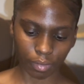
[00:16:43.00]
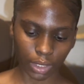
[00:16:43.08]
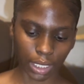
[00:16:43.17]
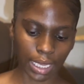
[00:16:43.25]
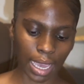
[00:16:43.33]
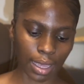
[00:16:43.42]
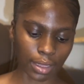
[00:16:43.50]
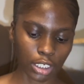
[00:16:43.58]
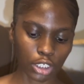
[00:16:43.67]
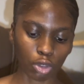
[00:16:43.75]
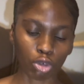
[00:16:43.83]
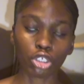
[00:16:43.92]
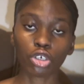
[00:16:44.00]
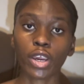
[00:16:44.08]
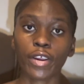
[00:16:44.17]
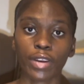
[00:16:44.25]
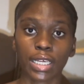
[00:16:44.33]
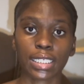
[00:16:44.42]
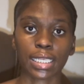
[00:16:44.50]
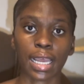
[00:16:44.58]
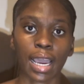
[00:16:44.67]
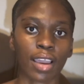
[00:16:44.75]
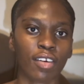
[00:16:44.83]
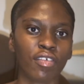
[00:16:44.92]
yeah, there's also a rest
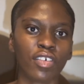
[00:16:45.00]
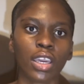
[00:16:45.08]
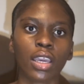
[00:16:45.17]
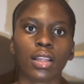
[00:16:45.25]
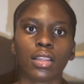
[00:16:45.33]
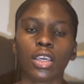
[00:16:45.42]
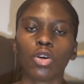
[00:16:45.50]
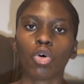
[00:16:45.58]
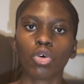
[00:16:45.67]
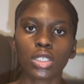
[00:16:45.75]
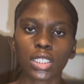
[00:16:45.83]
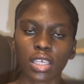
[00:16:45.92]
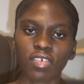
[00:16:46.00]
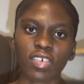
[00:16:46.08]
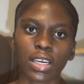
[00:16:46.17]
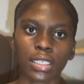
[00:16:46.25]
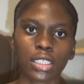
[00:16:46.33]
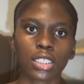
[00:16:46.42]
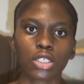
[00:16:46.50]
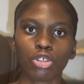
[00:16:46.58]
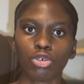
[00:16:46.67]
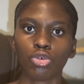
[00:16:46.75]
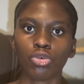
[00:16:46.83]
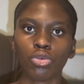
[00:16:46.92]
live. They host events
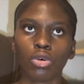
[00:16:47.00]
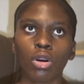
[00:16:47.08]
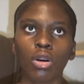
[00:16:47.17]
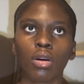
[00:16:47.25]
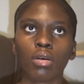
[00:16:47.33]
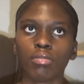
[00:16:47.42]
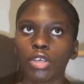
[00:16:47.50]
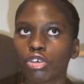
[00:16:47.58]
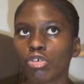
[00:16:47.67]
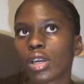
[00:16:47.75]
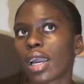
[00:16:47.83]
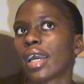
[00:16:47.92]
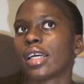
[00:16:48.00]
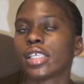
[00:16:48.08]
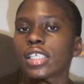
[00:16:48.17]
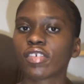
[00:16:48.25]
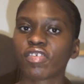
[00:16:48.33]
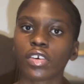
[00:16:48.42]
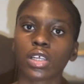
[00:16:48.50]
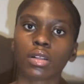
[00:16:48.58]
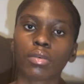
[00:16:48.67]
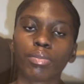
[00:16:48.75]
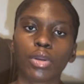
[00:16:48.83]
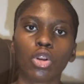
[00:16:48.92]
to make you guys
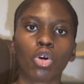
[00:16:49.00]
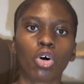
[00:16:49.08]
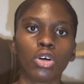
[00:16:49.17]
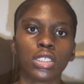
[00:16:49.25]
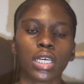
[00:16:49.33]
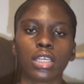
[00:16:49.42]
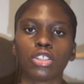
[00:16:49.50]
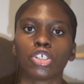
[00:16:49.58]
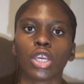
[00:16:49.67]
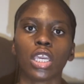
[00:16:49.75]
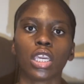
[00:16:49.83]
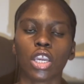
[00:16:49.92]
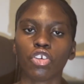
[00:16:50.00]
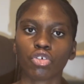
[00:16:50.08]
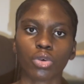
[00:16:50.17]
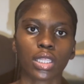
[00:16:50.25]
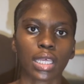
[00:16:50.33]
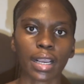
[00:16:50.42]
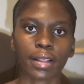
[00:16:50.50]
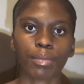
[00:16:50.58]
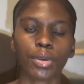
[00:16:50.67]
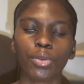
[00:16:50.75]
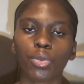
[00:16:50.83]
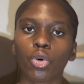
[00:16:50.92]
feel belonged and to engage with other
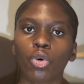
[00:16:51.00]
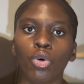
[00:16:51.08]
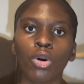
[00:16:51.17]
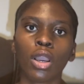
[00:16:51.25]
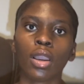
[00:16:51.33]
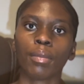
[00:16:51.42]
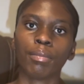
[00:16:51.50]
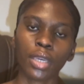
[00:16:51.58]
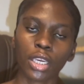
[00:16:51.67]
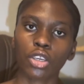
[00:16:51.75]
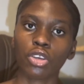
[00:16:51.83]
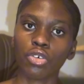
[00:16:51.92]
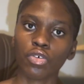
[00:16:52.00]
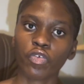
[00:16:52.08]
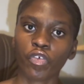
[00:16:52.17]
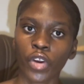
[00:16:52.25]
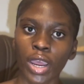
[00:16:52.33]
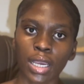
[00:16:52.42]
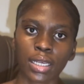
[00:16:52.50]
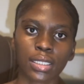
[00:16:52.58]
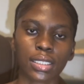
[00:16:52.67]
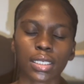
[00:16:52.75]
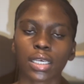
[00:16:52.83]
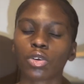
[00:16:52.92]
people, make new
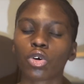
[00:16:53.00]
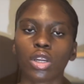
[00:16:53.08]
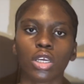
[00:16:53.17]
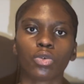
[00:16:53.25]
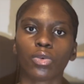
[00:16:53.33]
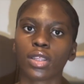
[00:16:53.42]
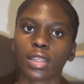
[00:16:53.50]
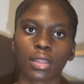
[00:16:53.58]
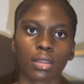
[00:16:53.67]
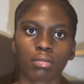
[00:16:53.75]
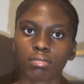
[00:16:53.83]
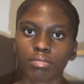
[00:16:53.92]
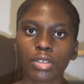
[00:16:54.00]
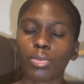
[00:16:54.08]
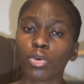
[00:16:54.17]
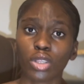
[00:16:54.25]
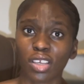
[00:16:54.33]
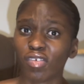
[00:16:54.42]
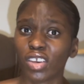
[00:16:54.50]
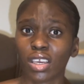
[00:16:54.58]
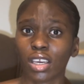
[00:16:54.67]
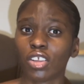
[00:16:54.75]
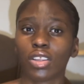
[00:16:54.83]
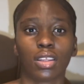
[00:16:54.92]
friends, and connect with people
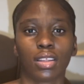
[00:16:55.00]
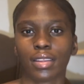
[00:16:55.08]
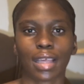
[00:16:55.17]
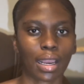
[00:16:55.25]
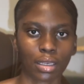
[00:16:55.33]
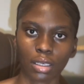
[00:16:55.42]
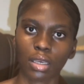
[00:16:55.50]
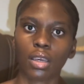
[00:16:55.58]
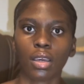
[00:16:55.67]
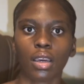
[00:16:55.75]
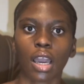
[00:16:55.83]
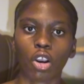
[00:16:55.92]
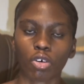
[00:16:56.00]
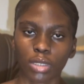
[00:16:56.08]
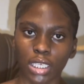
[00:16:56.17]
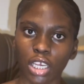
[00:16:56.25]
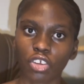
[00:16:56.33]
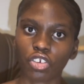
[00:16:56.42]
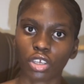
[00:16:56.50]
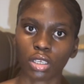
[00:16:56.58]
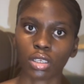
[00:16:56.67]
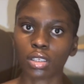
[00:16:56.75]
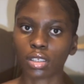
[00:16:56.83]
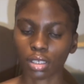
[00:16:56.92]
living at that
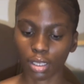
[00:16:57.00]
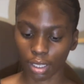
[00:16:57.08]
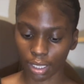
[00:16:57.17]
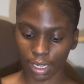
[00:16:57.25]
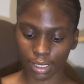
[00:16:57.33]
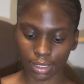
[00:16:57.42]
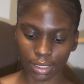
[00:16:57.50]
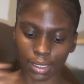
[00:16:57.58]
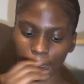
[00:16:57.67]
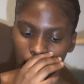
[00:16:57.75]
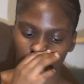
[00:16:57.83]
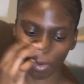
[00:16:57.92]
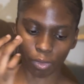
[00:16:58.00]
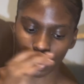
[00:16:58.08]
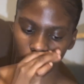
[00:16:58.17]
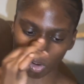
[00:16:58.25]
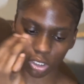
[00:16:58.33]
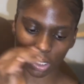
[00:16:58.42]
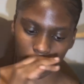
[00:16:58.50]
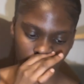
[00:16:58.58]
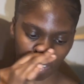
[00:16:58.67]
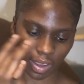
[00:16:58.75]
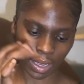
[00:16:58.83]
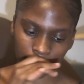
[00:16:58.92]
accommodation. Yes, they also
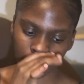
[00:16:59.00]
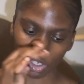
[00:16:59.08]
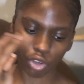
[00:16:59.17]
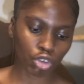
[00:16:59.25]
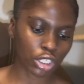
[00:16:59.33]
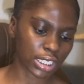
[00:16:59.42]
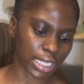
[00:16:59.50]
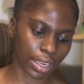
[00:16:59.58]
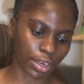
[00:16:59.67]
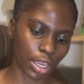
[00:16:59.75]
have a cute study